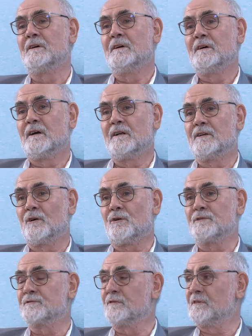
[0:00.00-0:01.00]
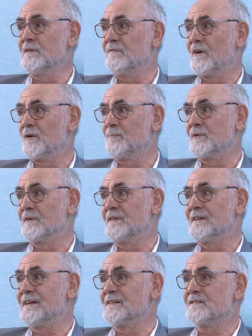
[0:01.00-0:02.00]
And they also developed a
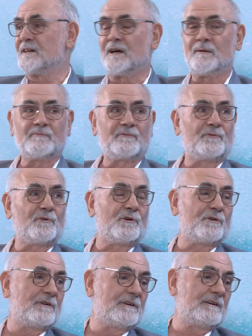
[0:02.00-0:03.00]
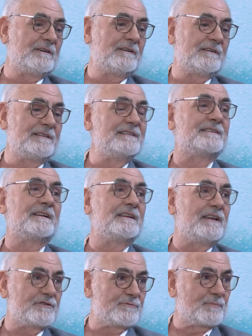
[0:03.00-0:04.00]
TSM for
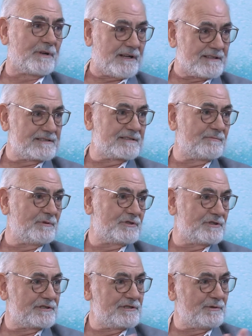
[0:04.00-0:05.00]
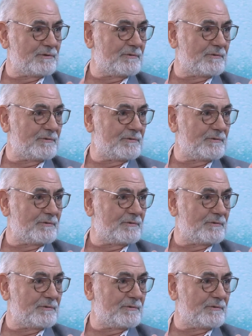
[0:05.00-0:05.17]
desalination plants, which is new